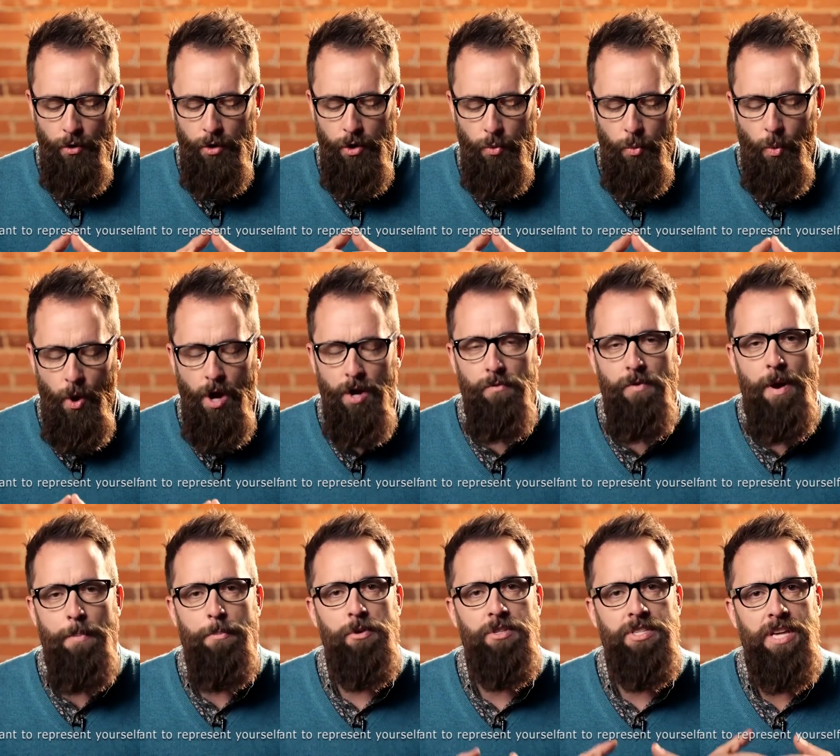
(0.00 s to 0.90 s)
You want to
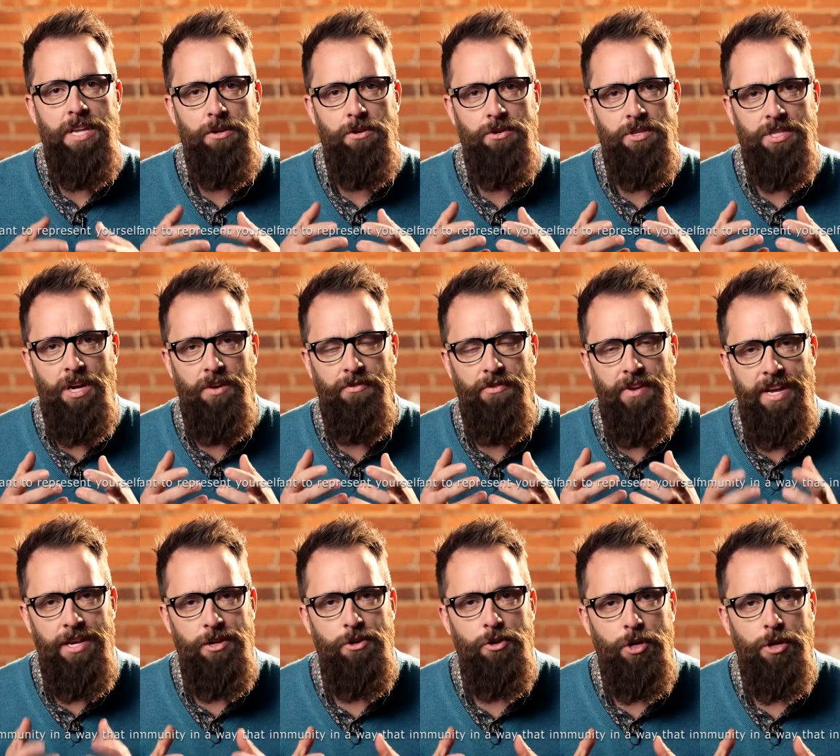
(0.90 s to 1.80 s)
represent yourself
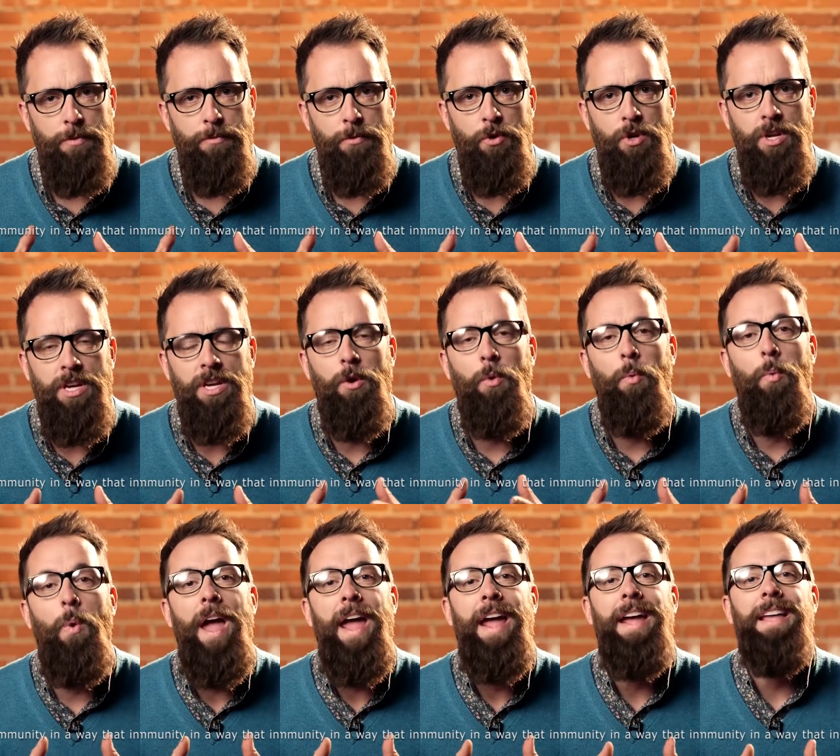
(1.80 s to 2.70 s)
in your community in a
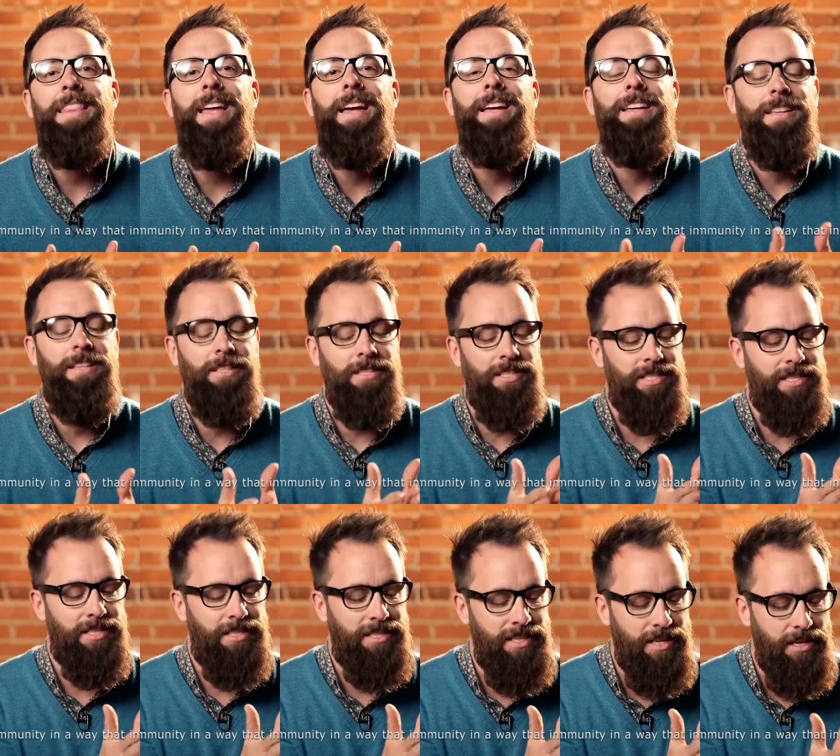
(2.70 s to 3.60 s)
way that
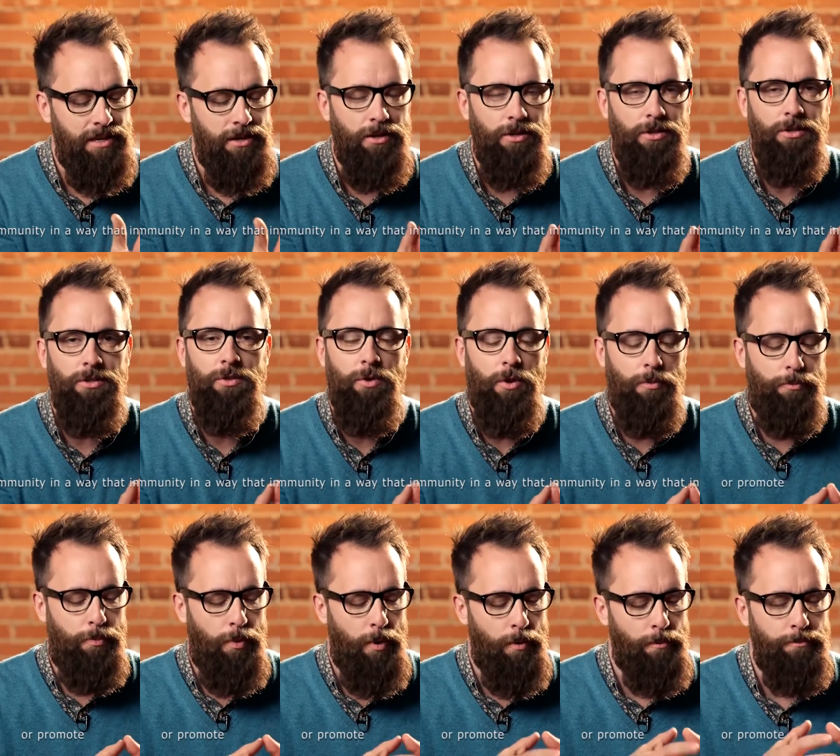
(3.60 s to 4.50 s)
instills or
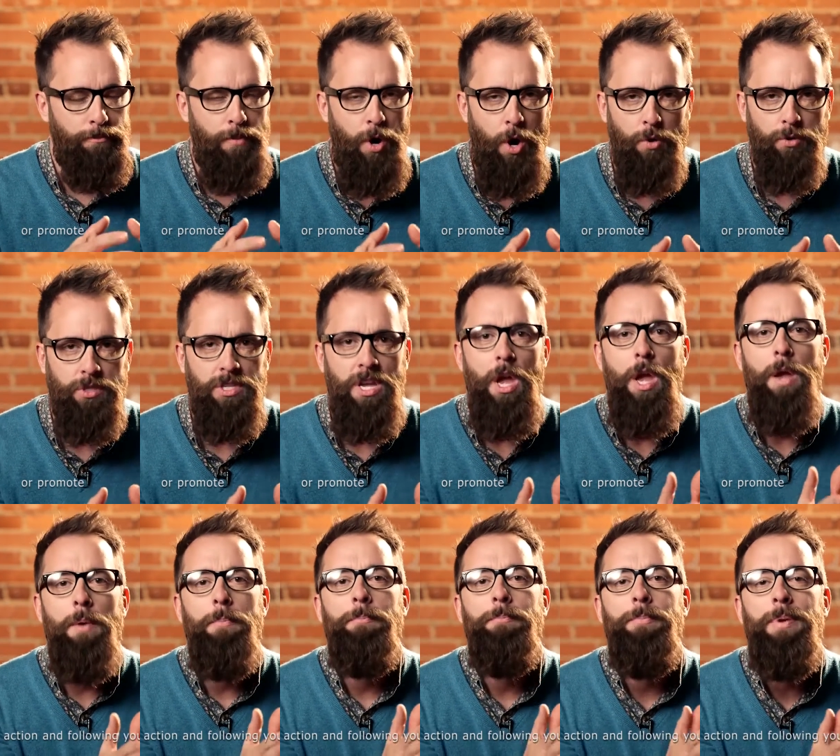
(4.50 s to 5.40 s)
promotes
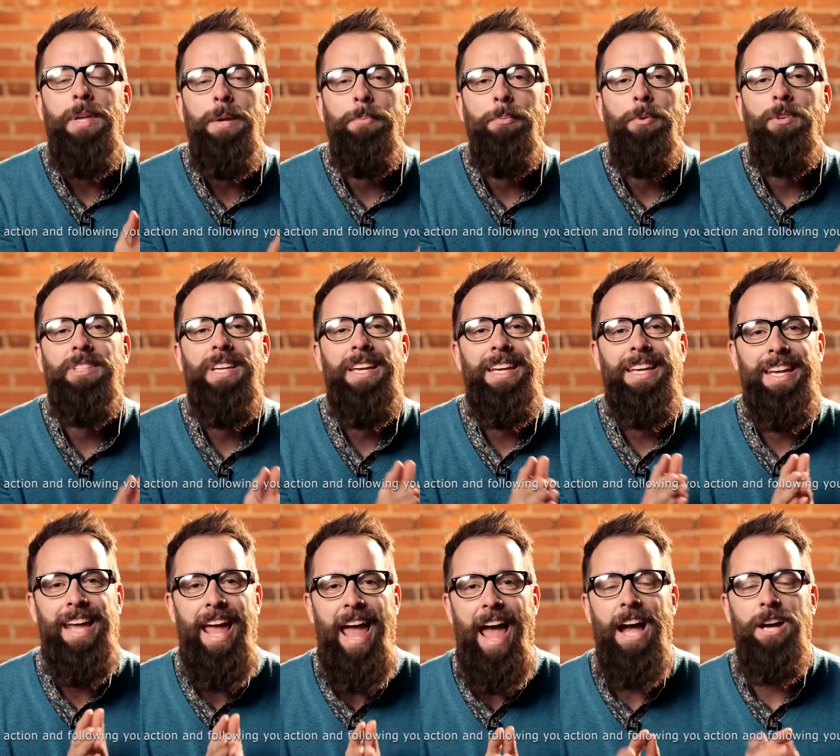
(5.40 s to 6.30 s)
people
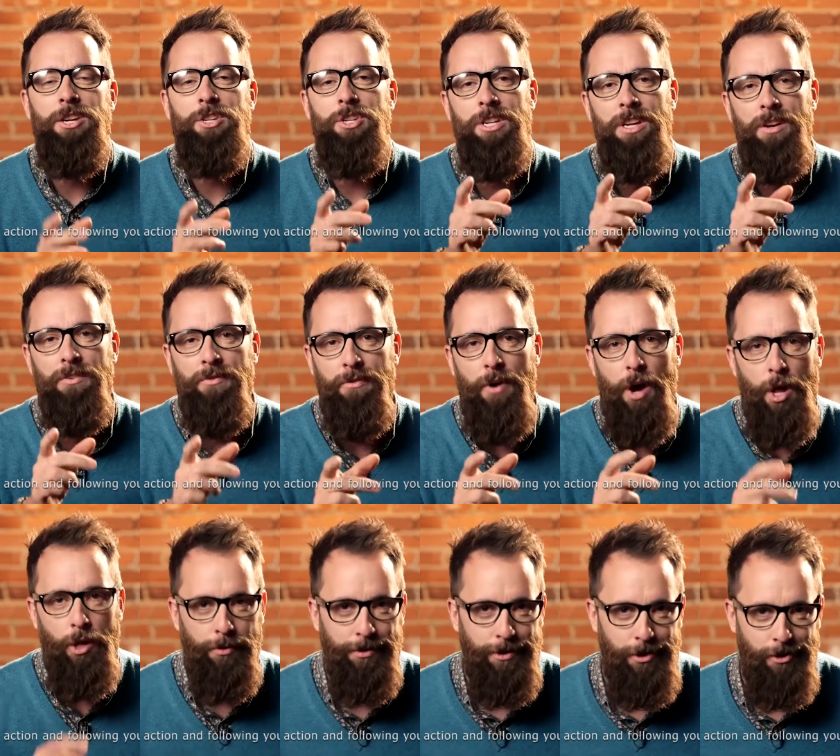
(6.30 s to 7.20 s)
taking action and
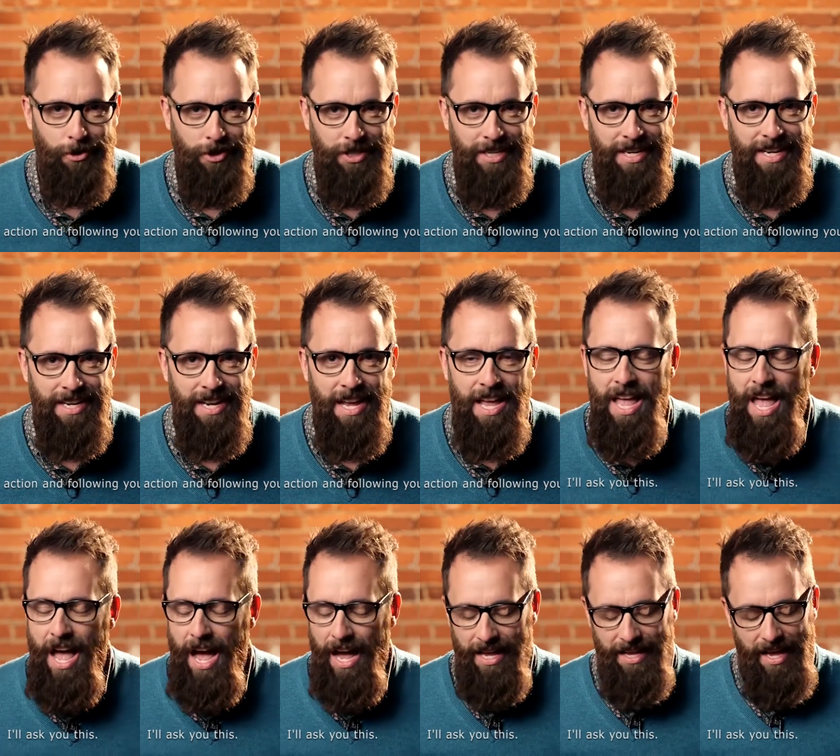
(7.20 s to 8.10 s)
following your lead.
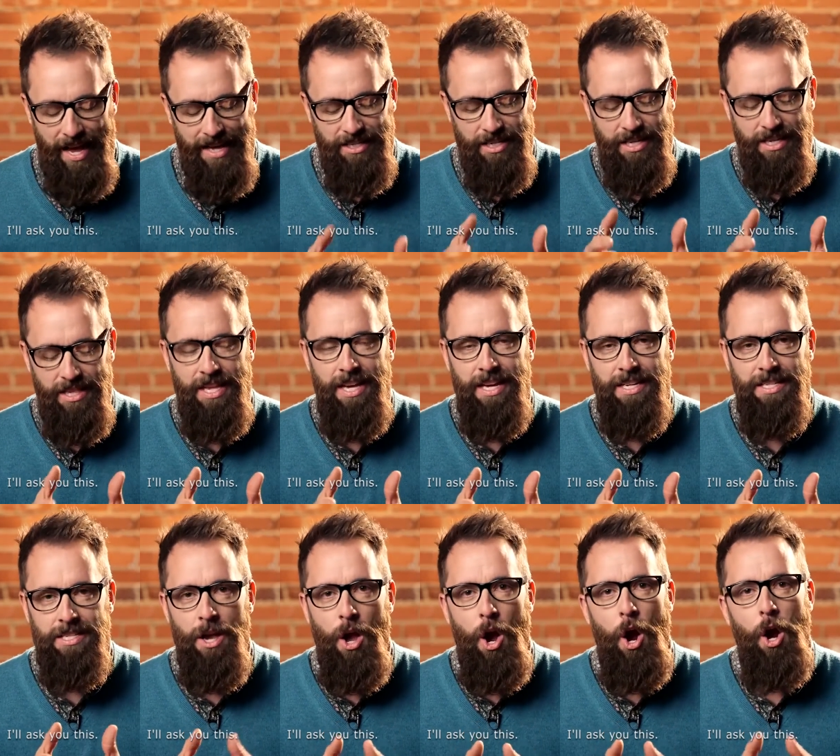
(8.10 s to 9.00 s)
I'll ask you
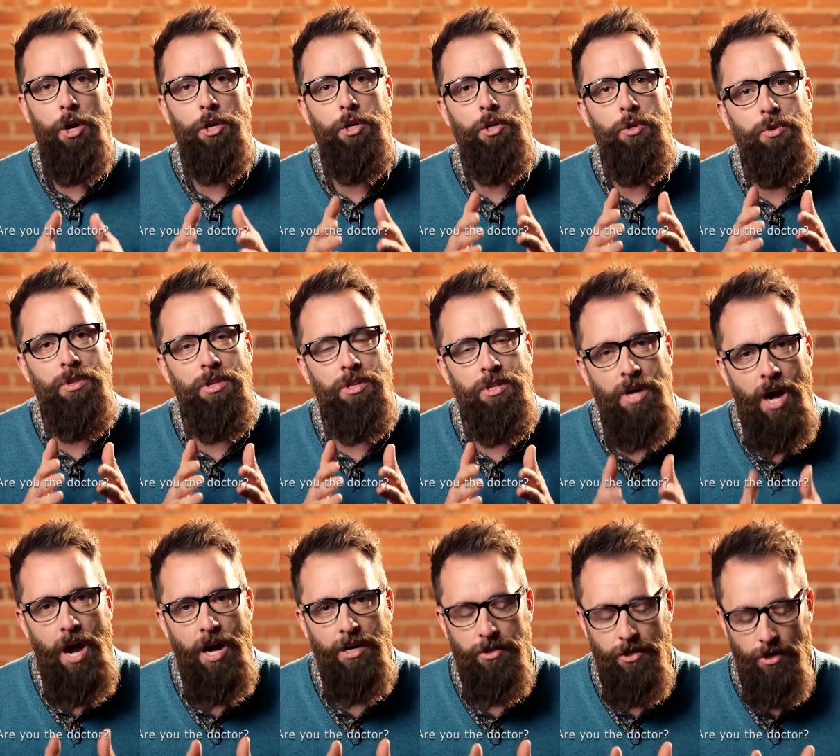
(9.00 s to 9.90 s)
this. Are you the
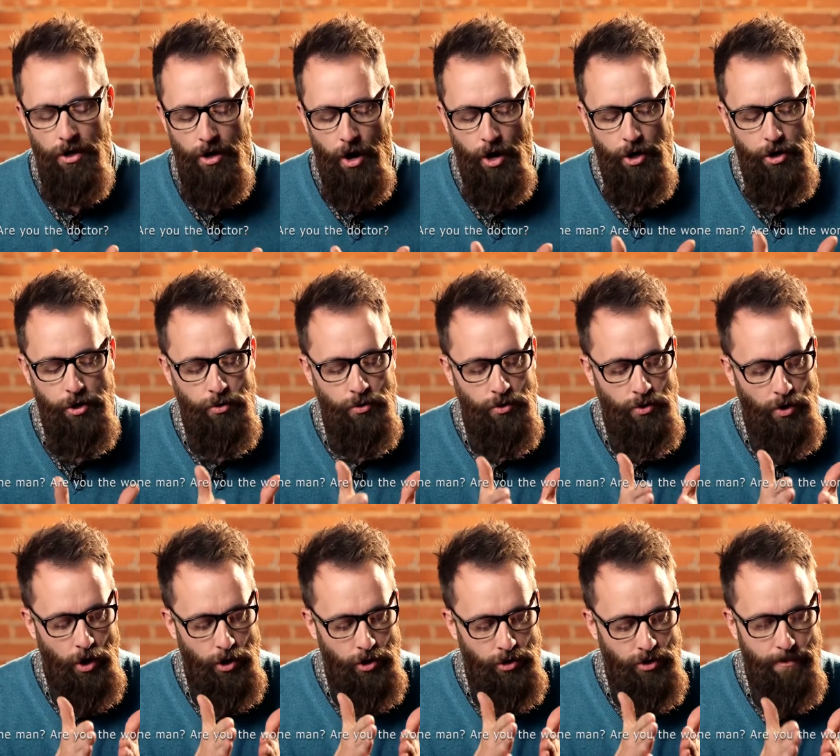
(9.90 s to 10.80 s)
doctor? Are
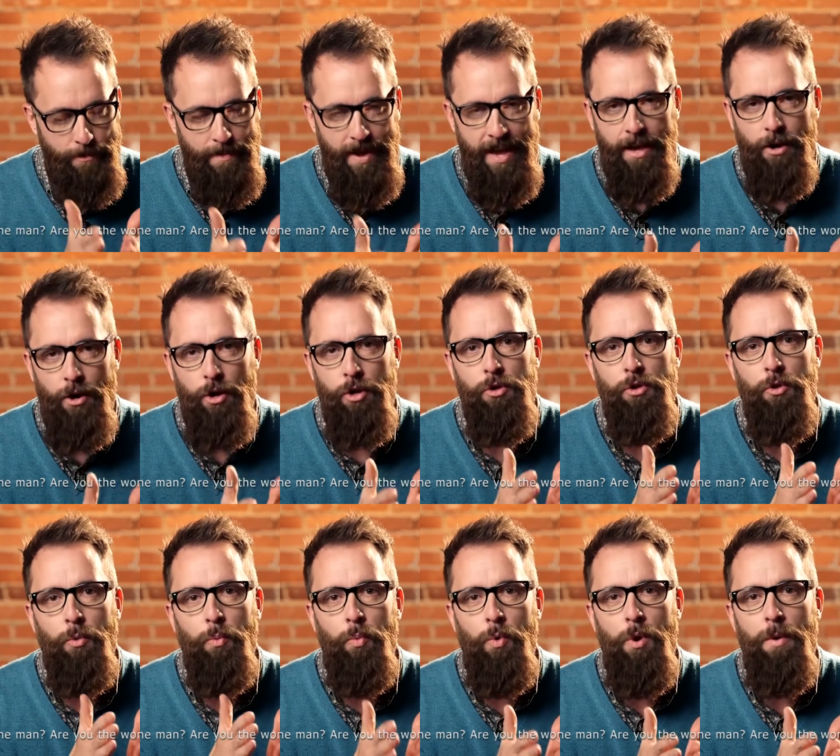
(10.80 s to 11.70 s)
you, are you the man? Are you
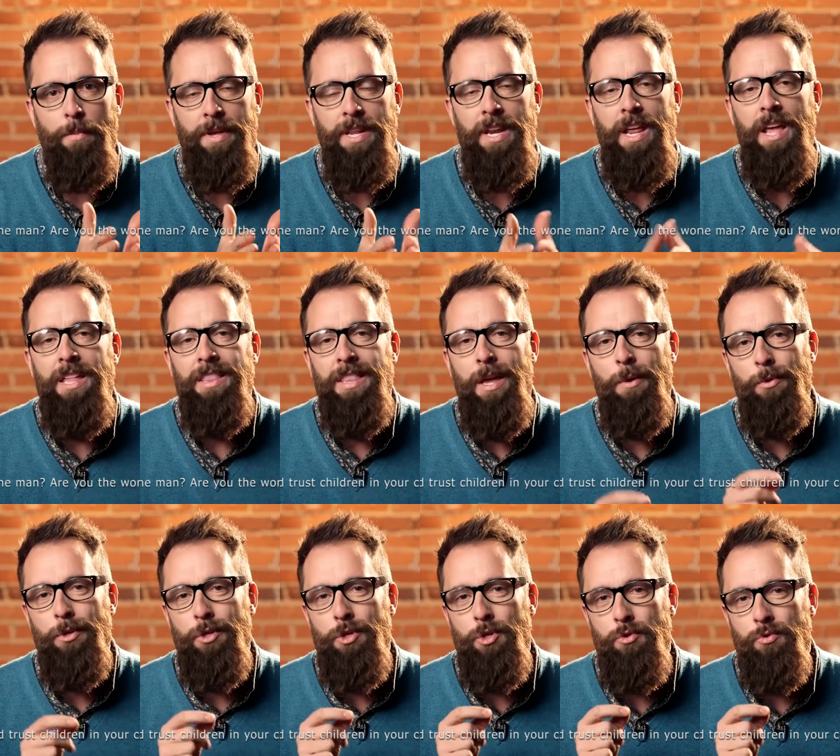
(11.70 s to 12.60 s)
the woman
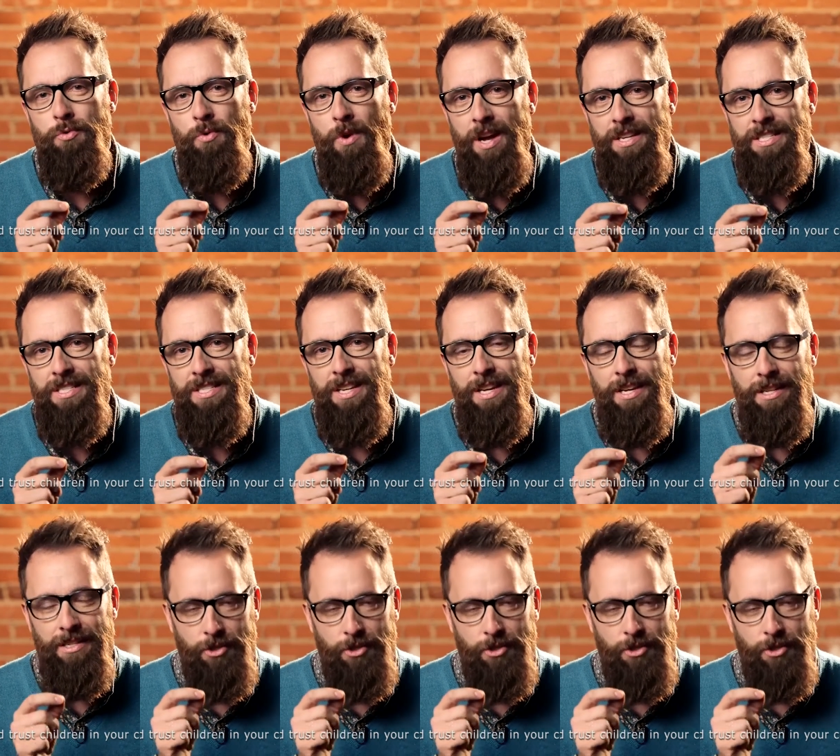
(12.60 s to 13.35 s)
that would trust